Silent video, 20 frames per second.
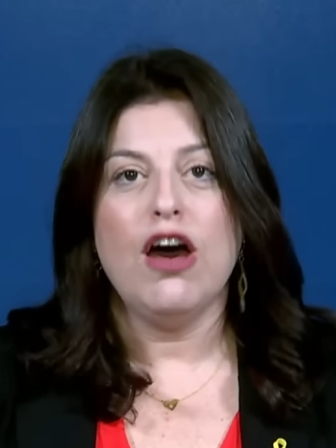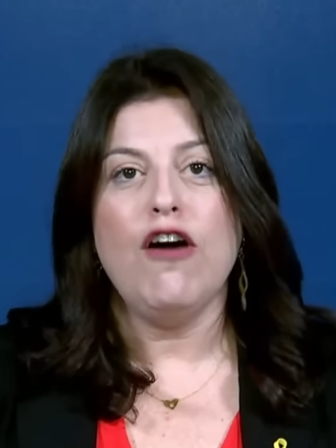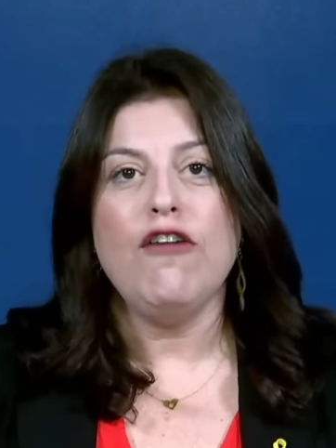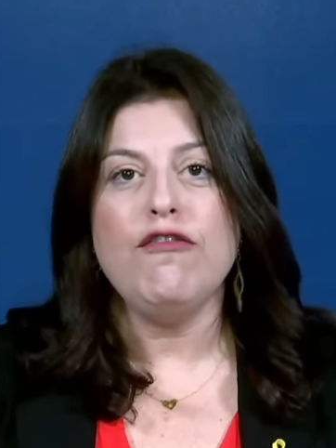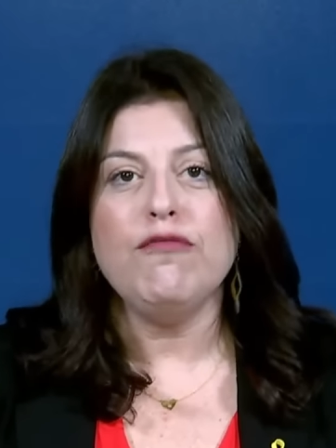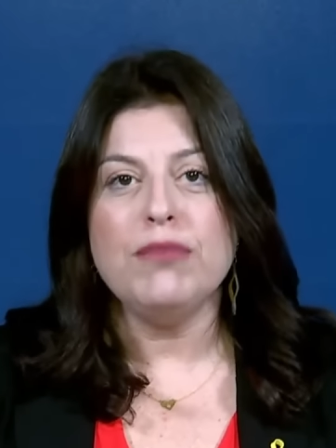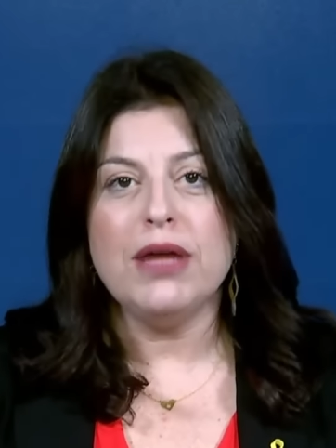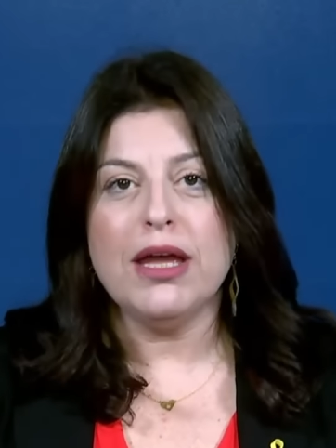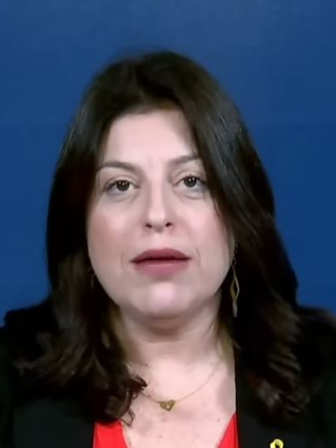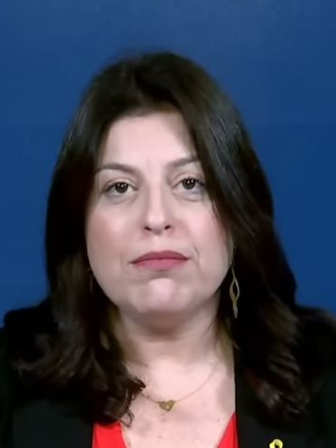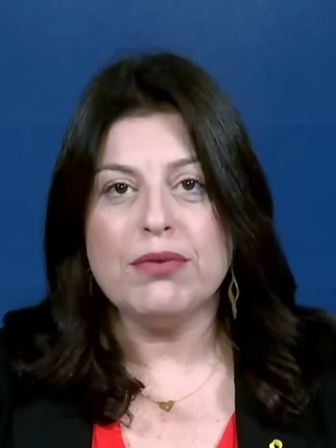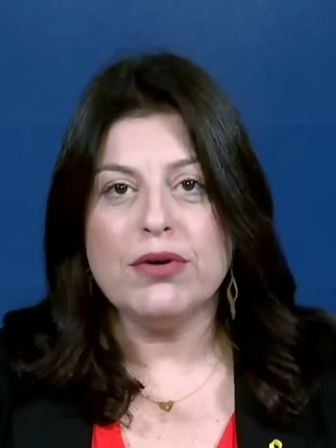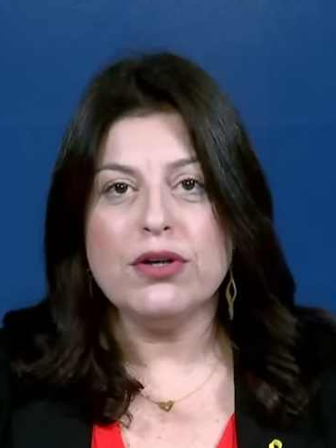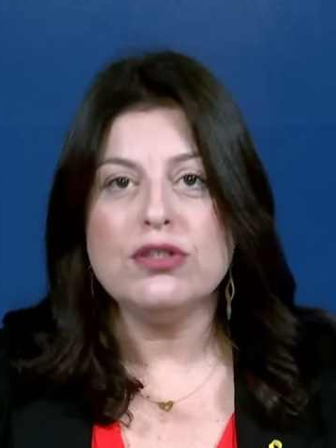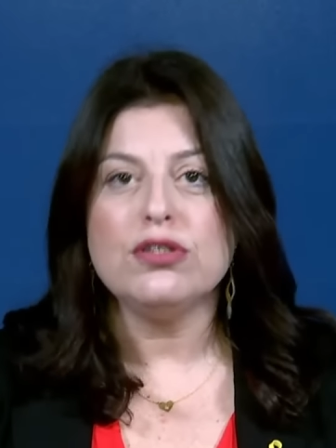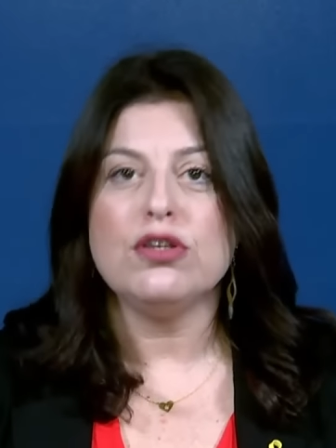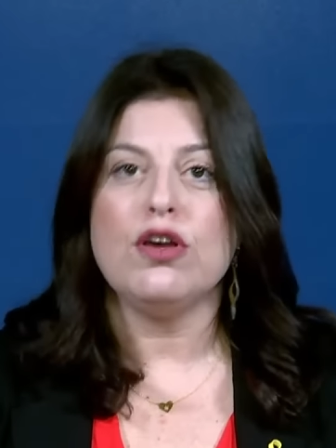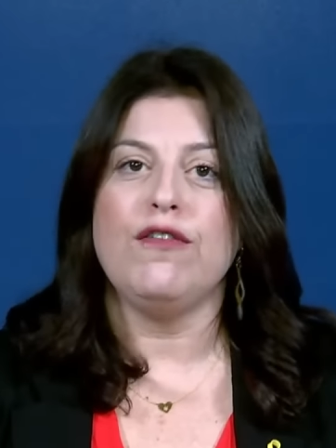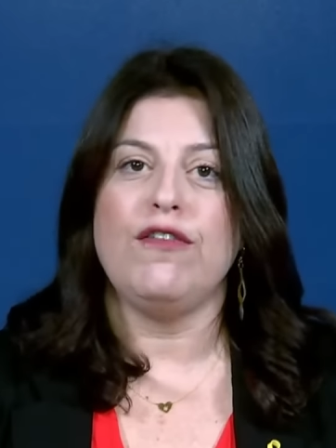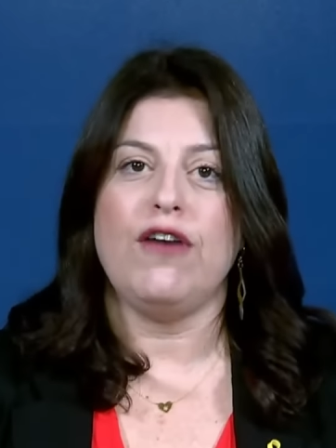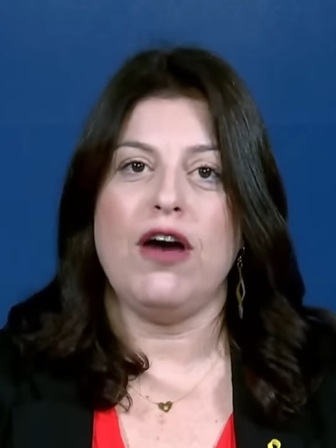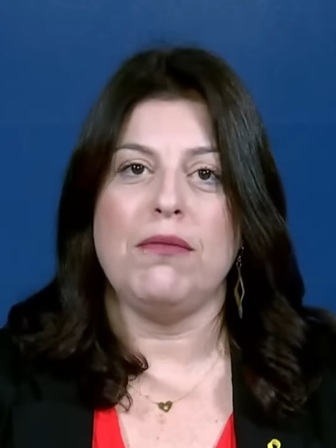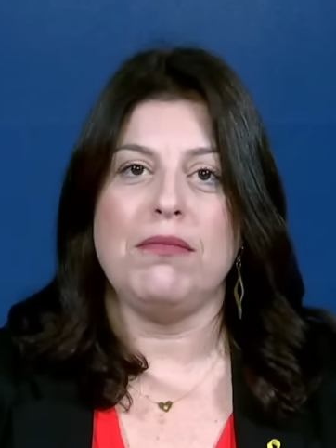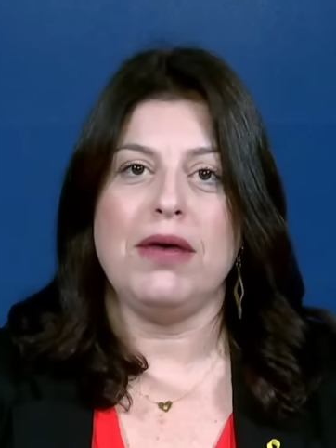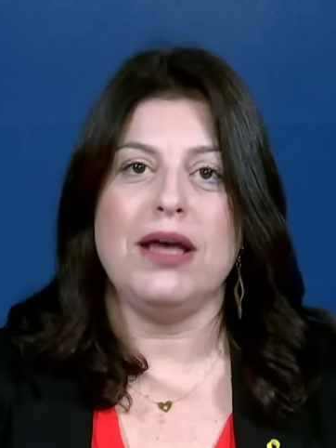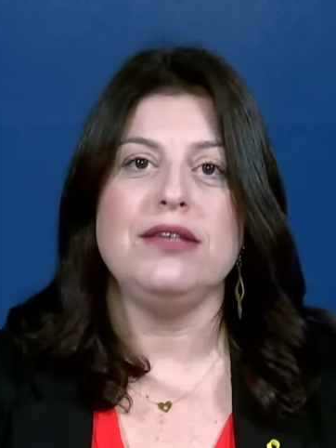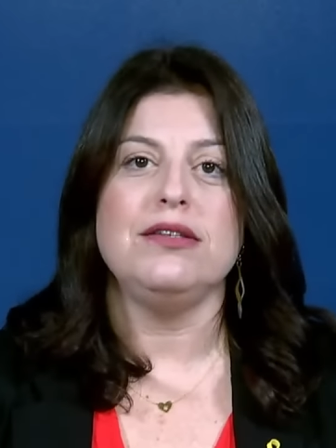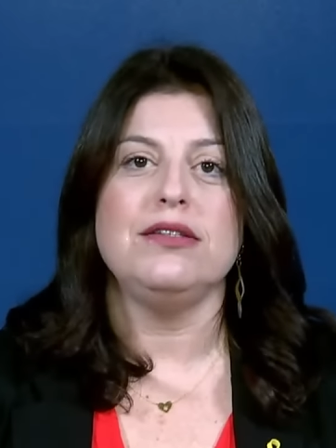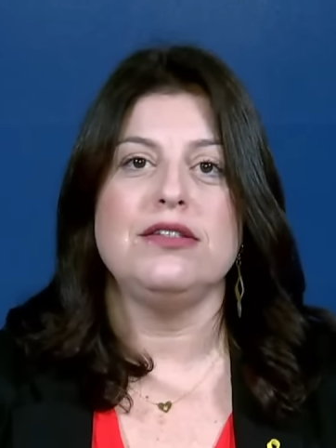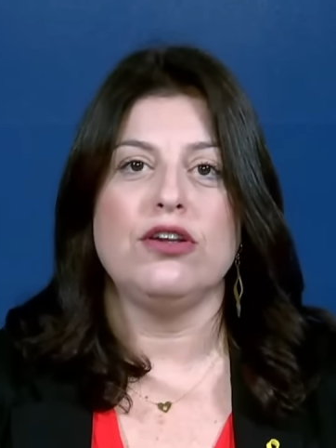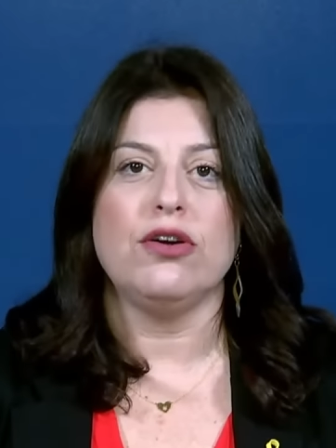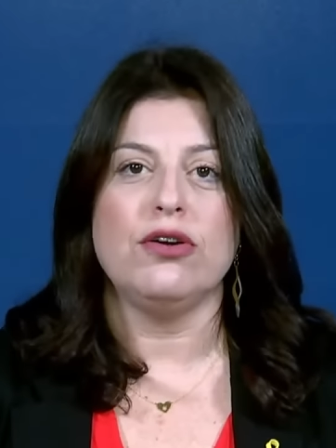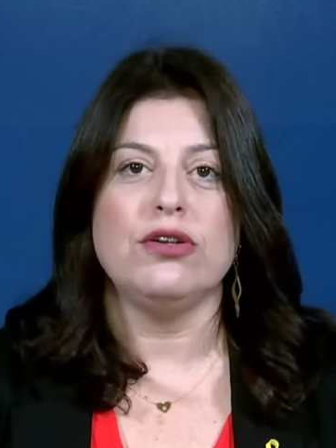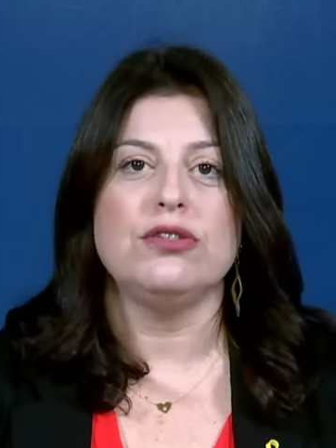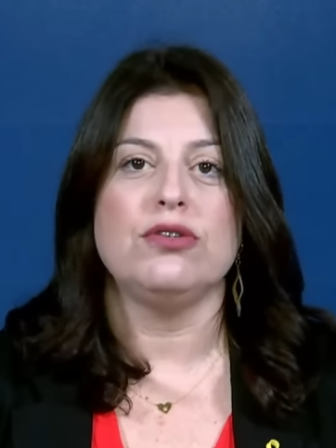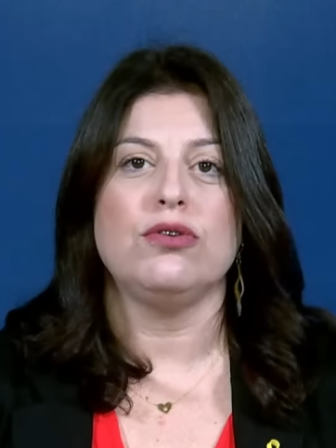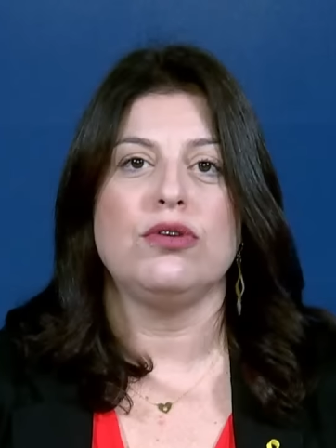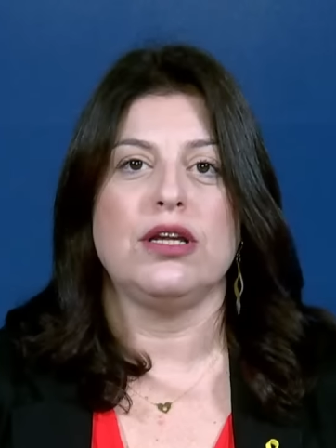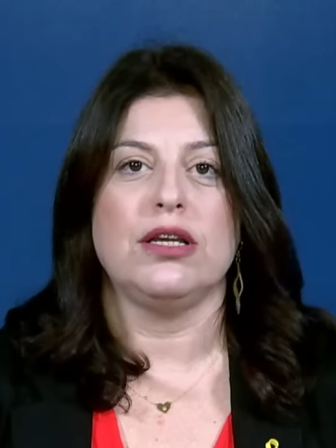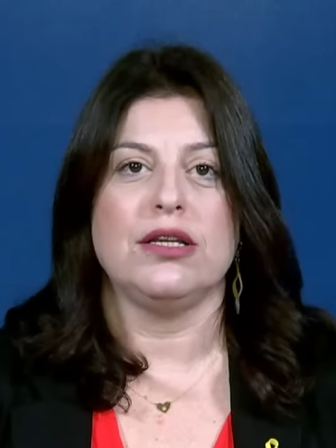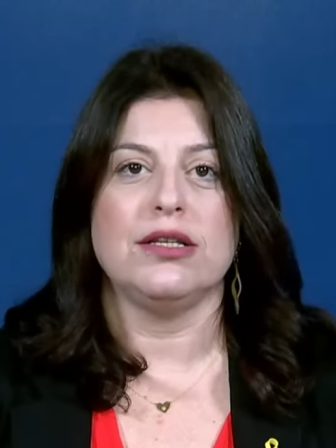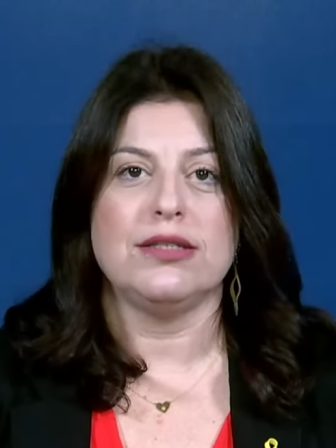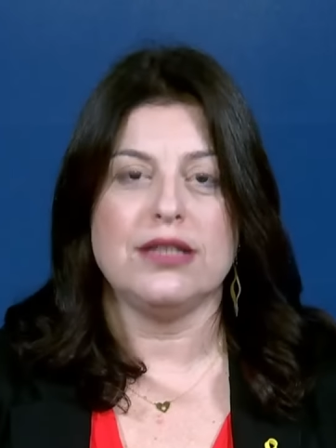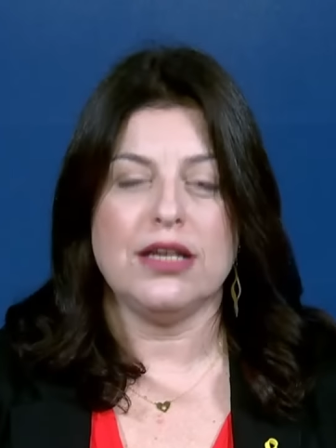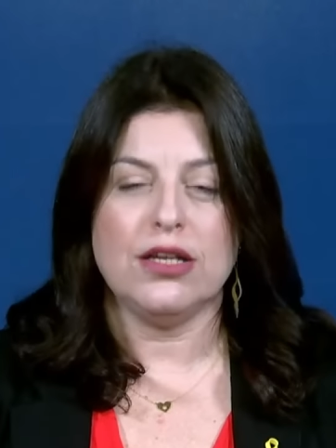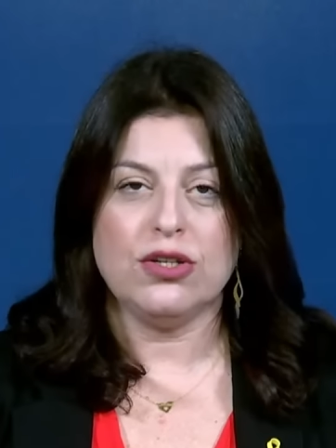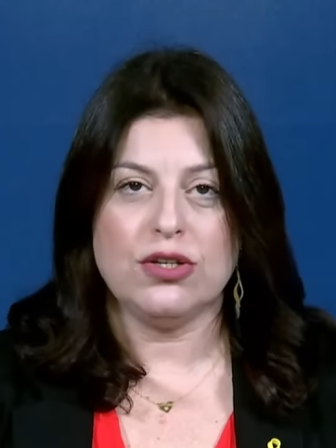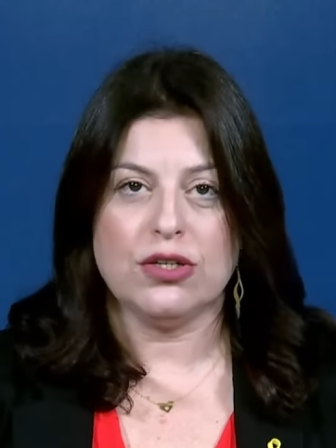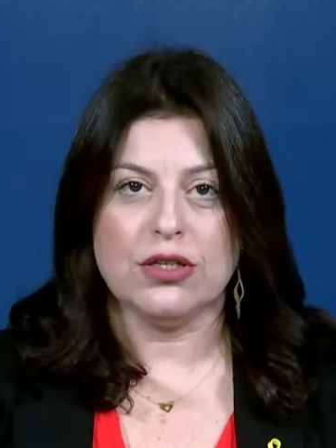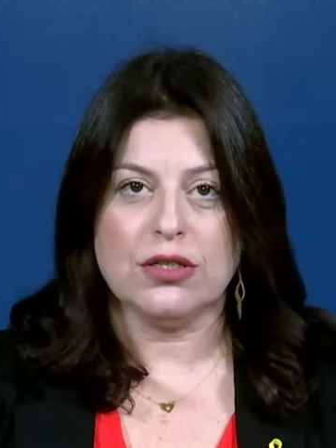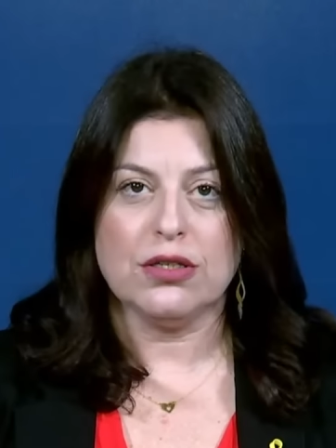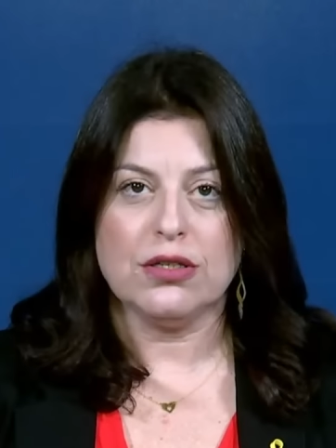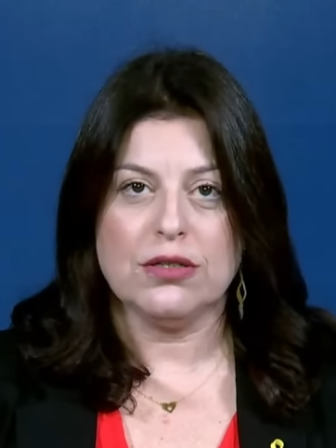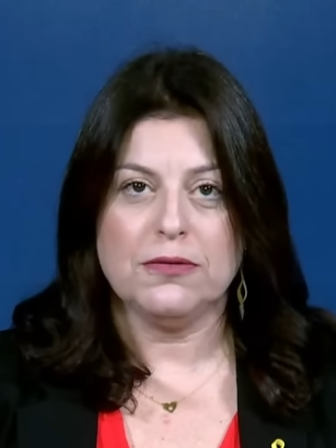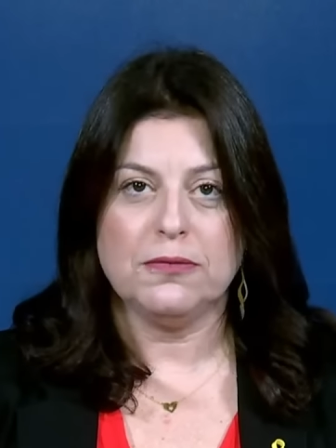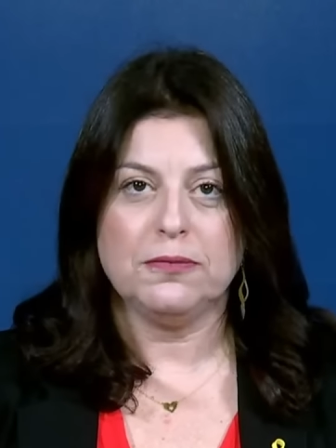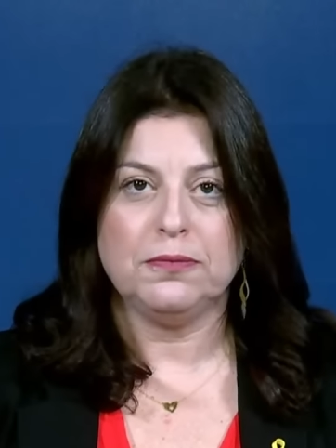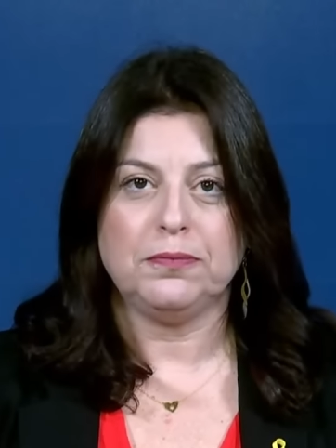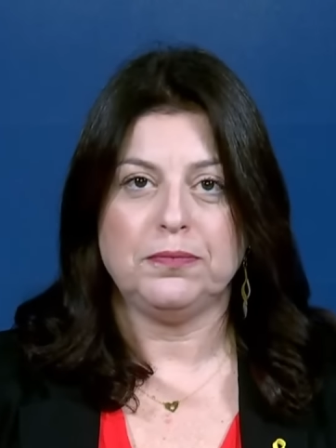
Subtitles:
of members of Hamas terrorist organizations.